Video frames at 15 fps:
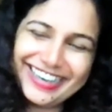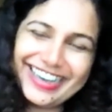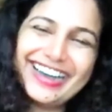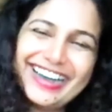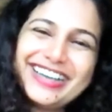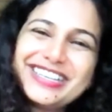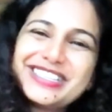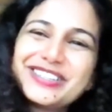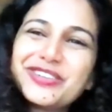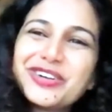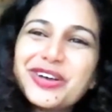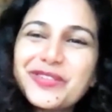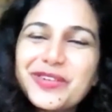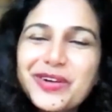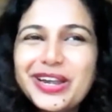yeah, it
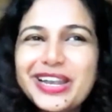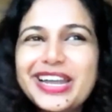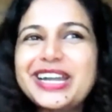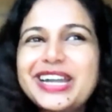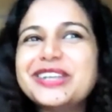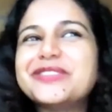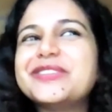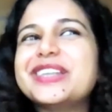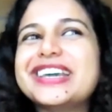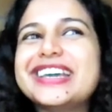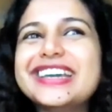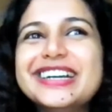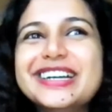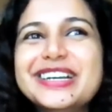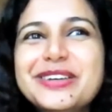could have gone negatively.
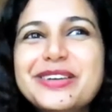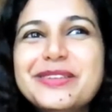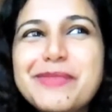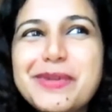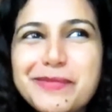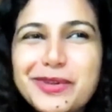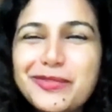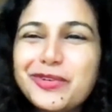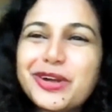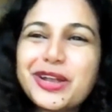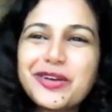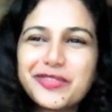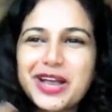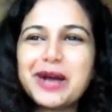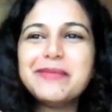People could
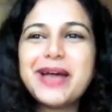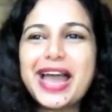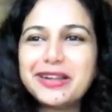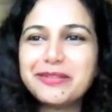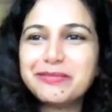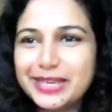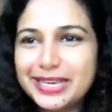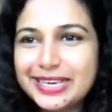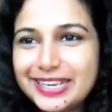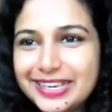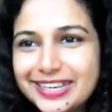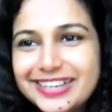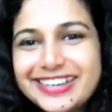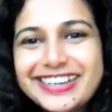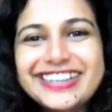have come at me
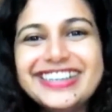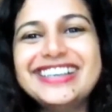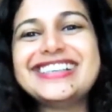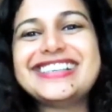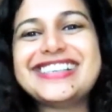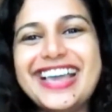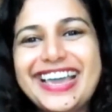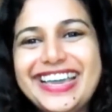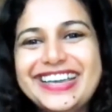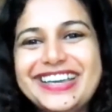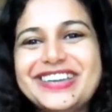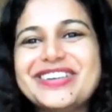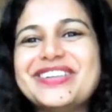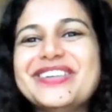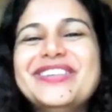
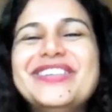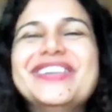saying,